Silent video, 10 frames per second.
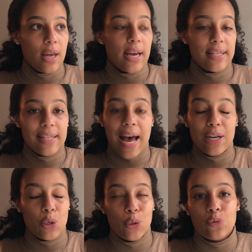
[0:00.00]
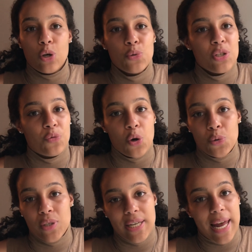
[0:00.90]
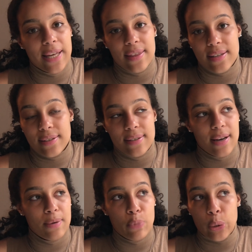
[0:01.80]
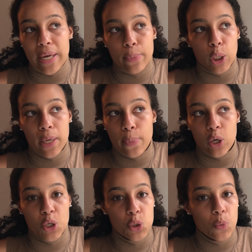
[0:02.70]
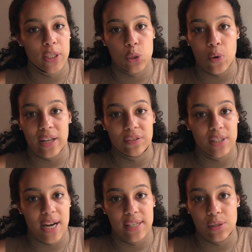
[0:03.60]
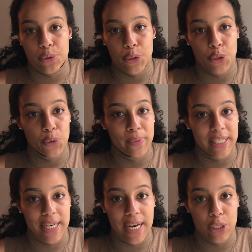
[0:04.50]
It's not all rosy like this MONAT market partners want to advertise on social media.